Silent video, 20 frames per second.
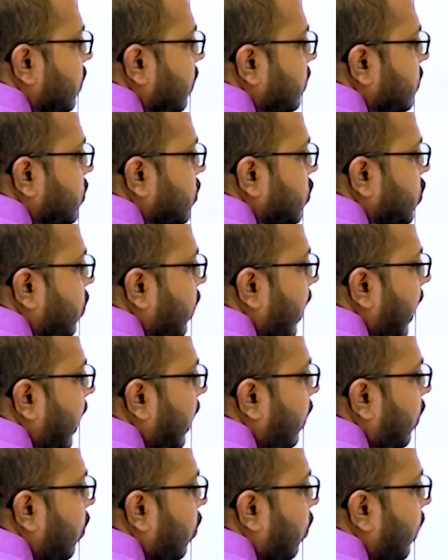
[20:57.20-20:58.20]

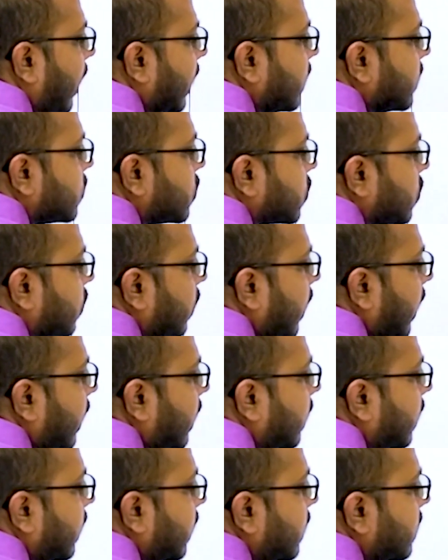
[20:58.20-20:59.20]
square, y
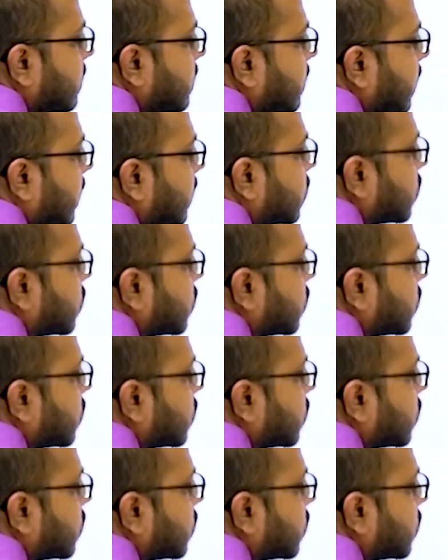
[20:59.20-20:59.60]
square, dz